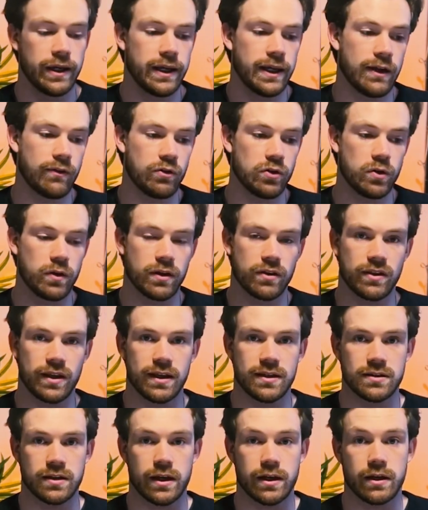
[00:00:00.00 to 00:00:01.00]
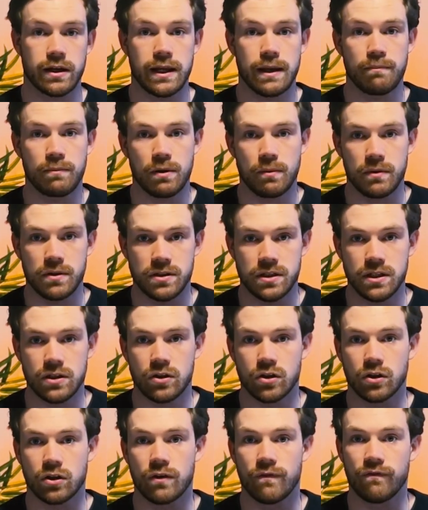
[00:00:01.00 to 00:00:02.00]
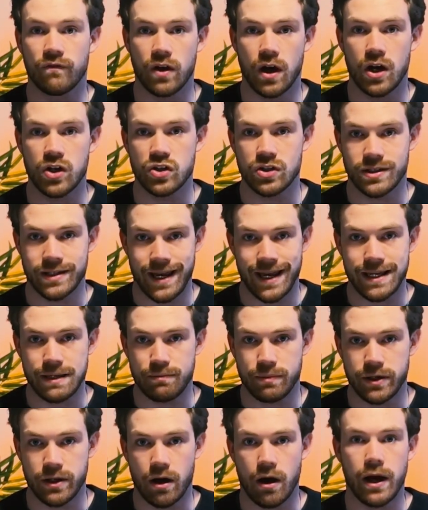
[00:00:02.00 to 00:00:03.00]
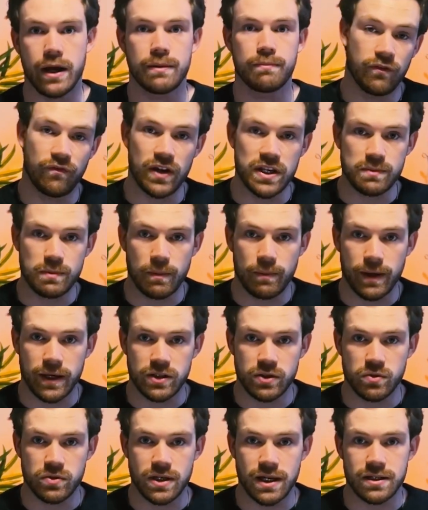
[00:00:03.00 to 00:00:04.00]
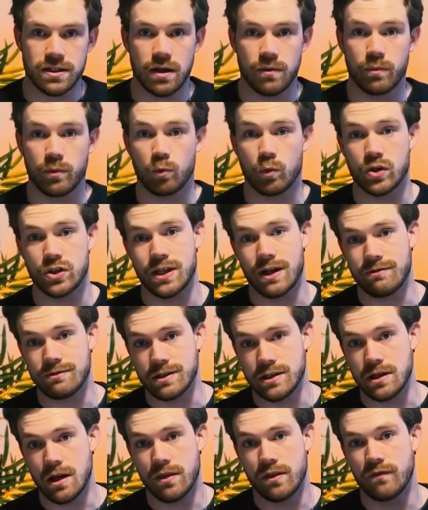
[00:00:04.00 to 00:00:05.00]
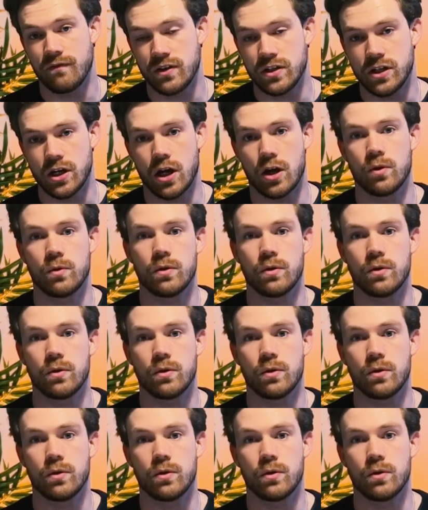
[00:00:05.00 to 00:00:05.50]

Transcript: if we're doing things like implementing the conversions API Facebook pixel setup, which there is another video